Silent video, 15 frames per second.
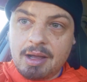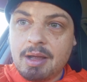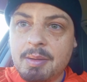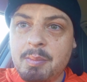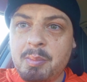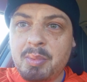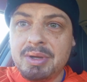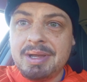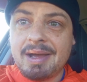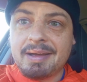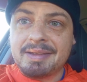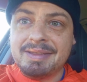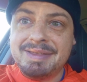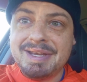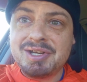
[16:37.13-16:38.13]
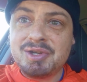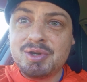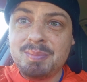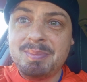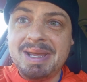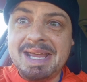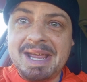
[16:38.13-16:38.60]
Um, but yeah, this
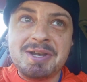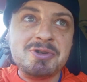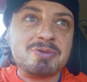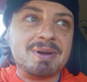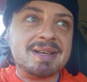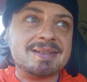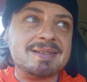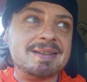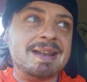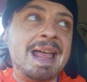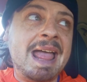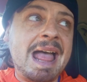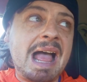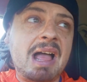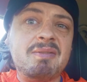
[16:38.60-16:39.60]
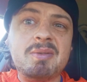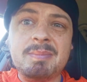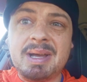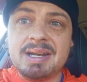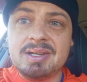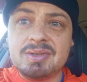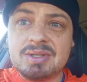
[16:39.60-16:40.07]
should be interesting.
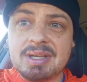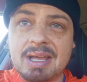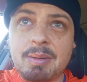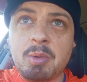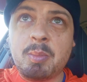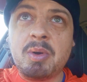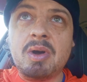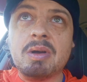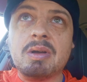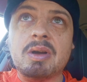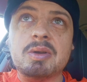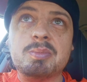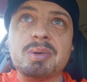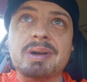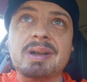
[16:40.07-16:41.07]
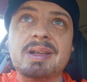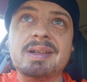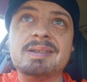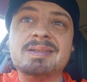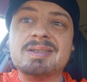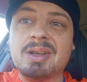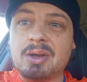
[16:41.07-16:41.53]
Haven't managed to get my barcode
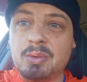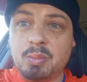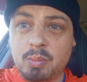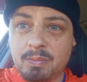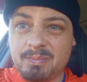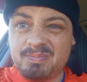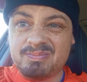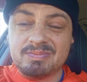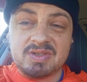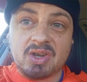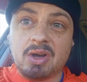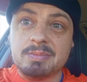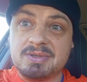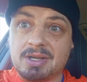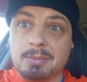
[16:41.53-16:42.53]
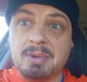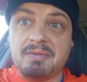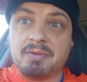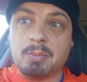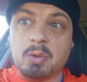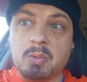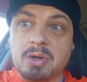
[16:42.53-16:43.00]
printed, so time's going to
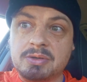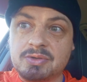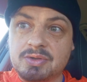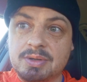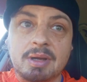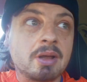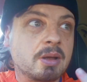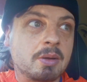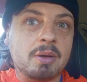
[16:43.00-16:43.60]
be from the watch.